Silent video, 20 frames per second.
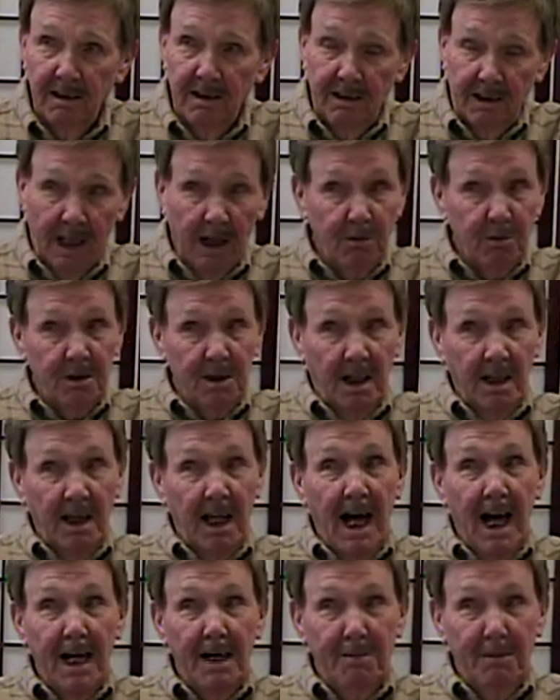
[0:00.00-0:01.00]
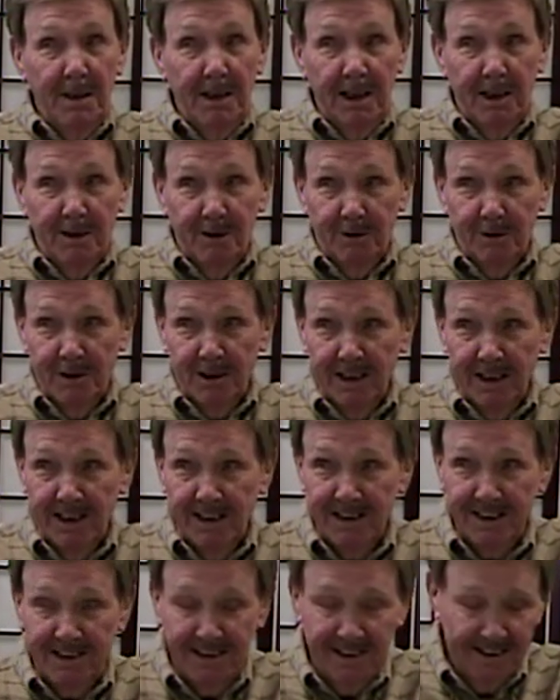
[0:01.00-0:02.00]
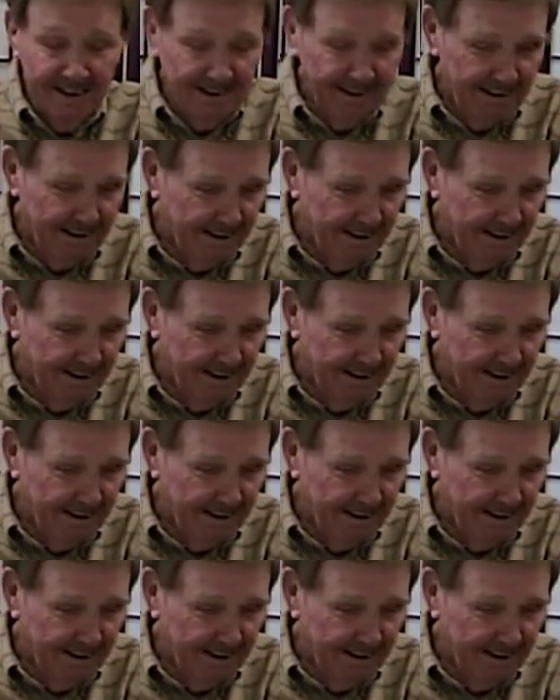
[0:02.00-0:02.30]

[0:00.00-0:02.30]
That was a lot of money in those days.